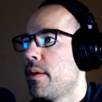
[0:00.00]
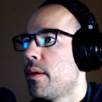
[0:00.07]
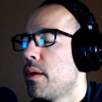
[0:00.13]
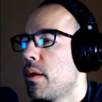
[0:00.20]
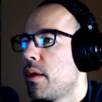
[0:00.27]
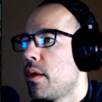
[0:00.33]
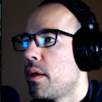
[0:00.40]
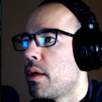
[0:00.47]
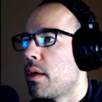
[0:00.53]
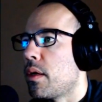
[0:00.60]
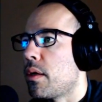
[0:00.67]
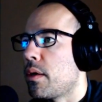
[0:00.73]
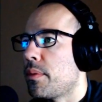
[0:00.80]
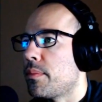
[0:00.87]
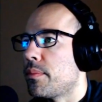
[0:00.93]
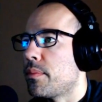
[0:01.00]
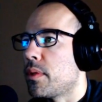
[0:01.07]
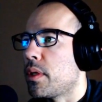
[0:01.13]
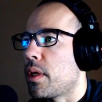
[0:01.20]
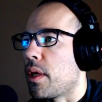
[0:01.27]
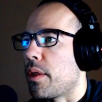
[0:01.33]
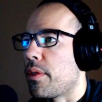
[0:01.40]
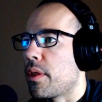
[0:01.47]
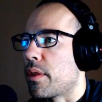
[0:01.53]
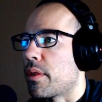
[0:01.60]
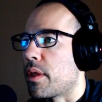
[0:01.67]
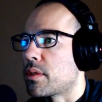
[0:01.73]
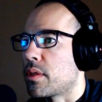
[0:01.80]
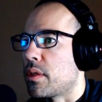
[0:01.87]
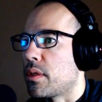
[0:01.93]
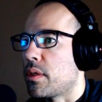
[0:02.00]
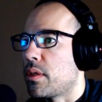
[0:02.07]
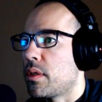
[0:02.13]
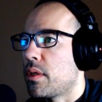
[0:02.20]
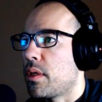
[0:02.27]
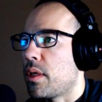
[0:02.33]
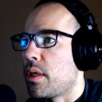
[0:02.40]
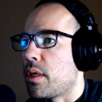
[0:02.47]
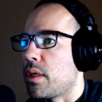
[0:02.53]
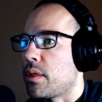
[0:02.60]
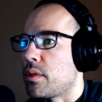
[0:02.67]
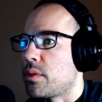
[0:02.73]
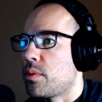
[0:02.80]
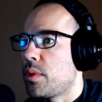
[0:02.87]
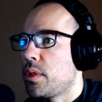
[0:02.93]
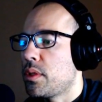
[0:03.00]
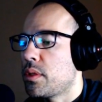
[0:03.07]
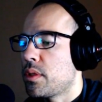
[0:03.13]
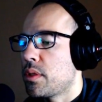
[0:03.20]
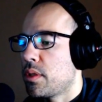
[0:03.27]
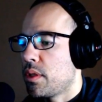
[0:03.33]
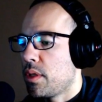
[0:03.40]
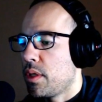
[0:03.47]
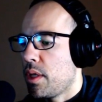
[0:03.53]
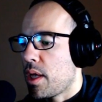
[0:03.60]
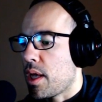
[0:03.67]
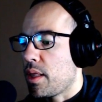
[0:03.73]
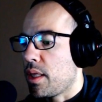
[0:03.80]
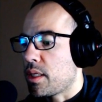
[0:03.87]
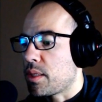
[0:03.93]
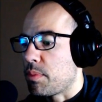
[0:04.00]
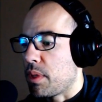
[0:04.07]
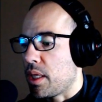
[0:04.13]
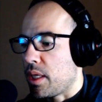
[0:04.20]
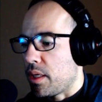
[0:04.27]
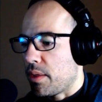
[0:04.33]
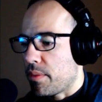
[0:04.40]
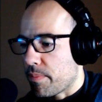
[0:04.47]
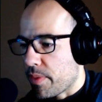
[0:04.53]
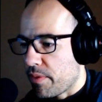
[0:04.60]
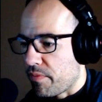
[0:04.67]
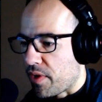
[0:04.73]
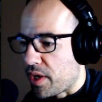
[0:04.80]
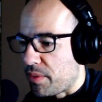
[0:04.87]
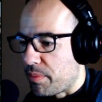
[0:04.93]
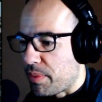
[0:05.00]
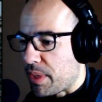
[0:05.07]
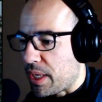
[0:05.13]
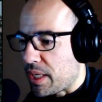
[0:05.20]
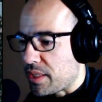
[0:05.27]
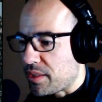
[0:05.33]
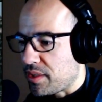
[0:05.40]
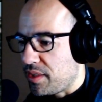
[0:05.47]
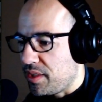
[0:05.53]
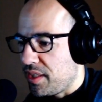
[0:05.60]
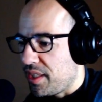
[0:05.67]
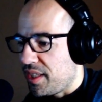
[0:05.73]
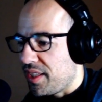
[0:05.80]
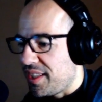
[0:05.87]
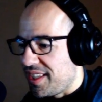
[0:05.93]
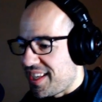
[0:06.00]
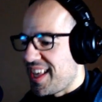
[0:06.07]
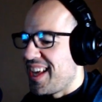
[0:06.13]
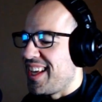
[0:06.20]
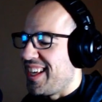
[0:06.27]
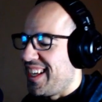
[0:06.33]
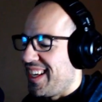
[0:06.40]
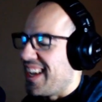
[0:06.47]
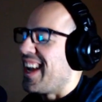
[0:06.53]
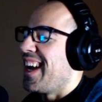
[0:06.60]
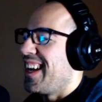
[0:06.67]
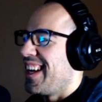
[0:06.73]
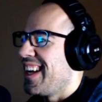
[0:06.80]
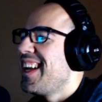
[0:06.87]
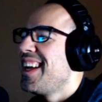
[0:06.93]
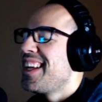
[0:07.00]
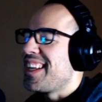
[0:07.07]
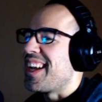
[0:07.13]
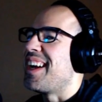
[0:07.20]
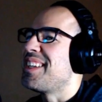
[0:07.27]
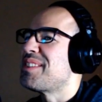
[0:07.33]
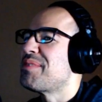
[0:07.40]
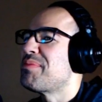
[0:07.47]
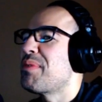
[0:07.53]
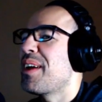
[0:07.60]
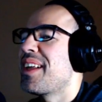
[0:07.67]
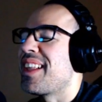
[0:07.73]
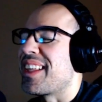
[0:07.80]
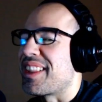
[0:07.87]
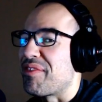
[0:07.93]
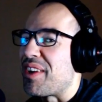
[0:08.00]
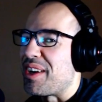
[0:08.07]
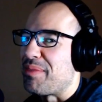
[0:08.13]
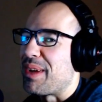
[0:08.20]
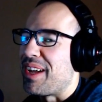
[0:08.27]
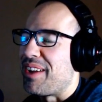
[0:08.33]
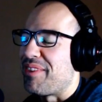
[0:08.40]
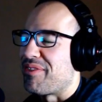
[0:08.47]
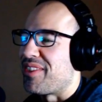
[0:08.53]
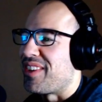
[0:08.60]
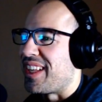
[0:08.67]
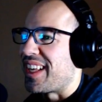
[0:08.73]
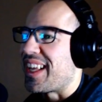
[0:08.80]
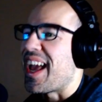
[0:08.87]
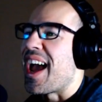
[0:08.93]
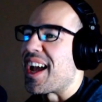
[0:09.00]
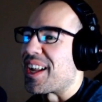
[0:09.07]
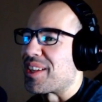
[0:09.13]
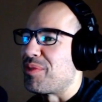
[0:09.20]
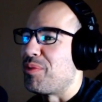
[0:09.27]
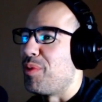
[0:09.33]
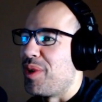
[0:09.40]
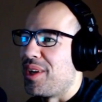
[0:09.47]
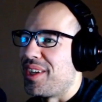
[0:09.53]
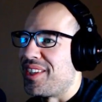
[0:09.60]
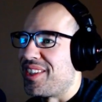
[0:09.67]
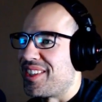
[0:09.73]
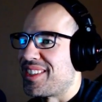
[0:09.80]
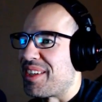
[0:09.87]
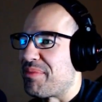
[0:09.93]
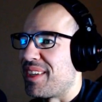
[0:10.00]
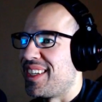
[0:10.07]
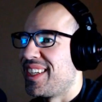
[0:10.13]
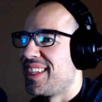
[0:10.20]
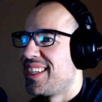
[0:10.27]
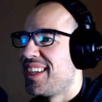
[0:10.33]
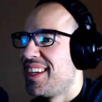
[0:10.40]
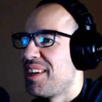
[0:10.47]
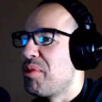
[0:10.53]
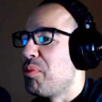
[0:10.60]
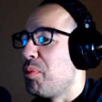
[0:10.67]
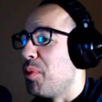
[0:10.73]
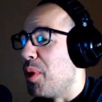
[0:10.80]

Alright. I think that's good. And tweet. And let's play. Final battle? Yeah. Yeah, it's probably like the final battle for like Act 1 or something. Whoa.